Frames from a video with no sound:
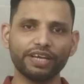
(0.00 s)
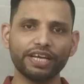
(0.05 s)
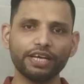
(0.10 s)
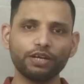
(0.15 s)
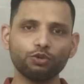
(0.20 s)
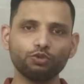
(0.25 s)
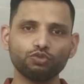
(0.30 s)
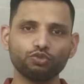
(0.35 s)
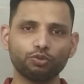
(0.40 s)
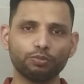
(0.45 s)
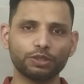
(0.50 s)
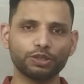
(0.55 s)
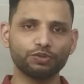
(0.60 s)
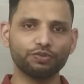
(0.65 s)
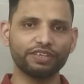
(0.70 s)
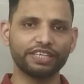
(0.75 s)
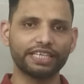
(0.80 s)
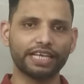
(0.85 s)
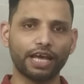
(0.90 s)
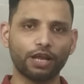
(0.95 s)
we can do so much
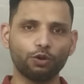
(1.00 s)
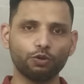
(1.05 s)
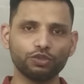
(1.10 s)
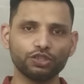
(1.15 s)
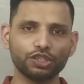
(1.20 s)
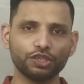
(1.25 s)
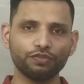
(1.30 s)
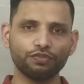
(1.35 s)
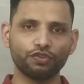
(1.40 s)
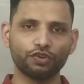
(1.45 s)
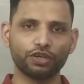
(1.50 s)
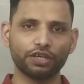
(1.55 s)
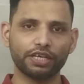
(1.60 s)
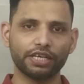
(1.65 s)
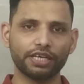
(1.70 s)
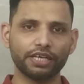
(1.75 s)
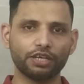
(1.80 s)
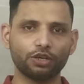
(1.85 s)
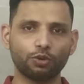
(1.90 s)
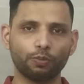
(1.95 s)
with TanoShare for
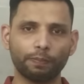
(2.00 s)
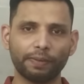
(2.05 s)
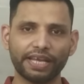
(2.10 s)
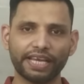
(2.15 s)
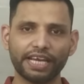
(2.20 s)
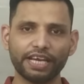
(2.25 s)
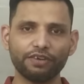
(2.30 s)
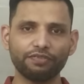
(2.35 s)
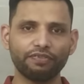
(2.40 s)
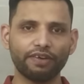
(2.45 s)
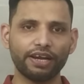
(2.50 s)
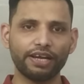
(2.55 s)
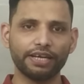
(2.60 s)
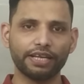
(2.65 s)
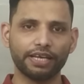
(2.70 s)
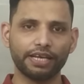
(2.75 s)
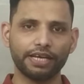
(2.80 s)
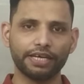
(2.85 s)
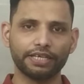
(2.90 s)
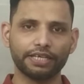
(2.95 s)
detect duplicate file
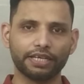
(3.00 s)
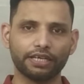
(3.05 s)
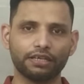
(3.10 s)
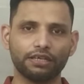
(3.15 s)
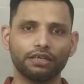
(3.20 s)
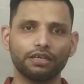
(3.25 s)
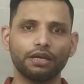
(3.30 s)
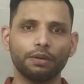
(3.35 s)
deleter.